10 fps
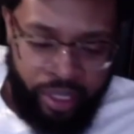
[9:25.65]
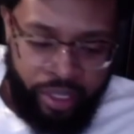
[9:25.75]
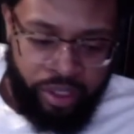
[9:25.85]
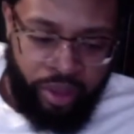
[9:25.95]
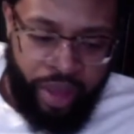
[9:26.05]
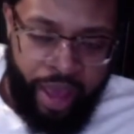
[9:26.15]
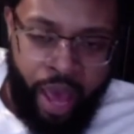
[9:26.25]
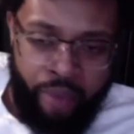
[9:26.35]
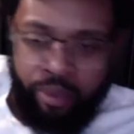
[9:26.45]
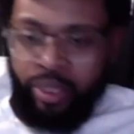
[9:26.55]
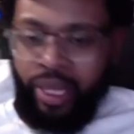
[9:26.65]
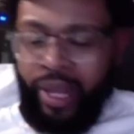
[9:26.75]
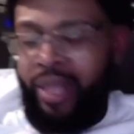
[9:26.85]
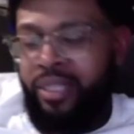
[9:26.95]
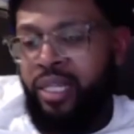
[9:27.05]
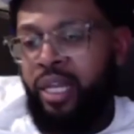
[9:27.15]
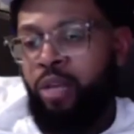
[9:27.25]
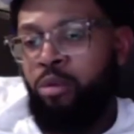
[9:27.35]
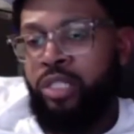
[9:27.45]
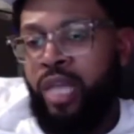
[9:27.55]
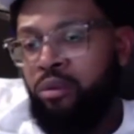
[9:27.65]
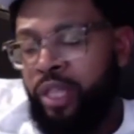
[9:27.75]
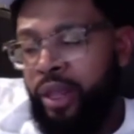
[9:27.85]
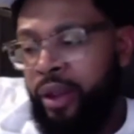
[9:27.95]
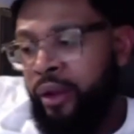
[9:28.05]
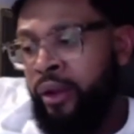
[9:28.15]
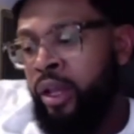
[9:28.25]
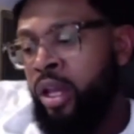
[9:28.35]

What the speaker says: So that happened. But like I said, he was out there